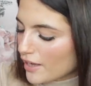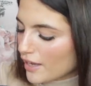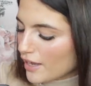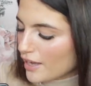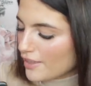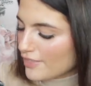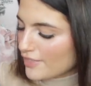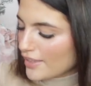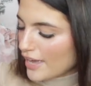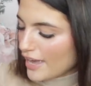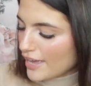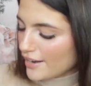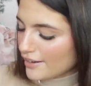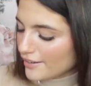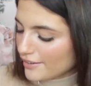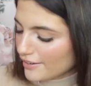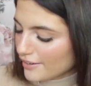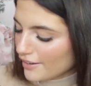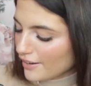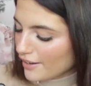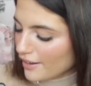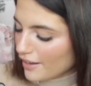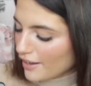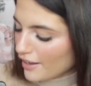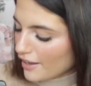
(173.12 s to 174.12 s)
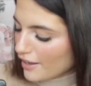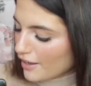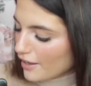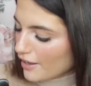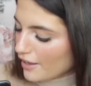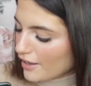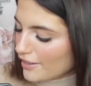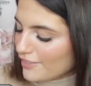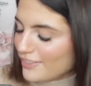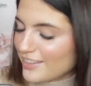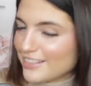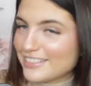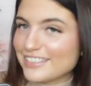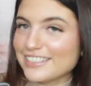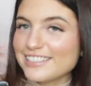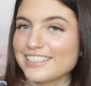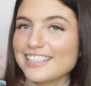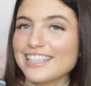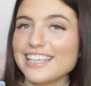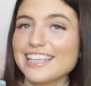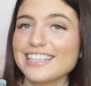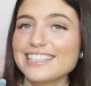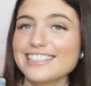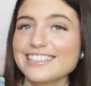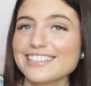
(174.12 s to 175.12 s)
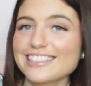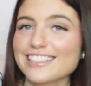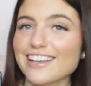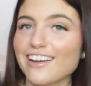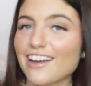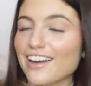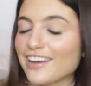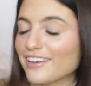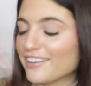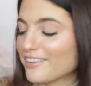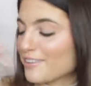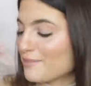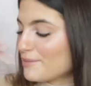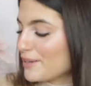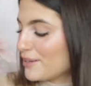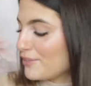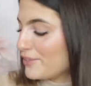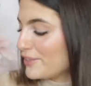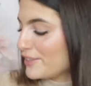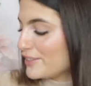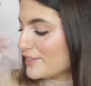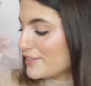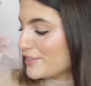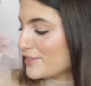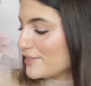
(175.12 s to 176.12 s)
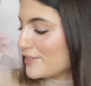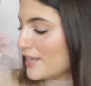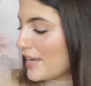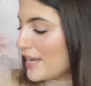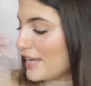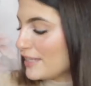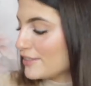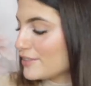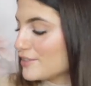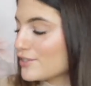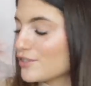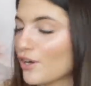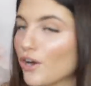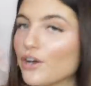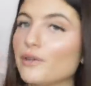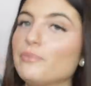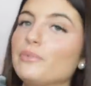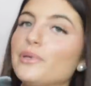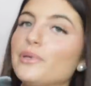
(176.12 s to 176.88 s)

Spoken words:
And then this is the inside. Oh my god, it's so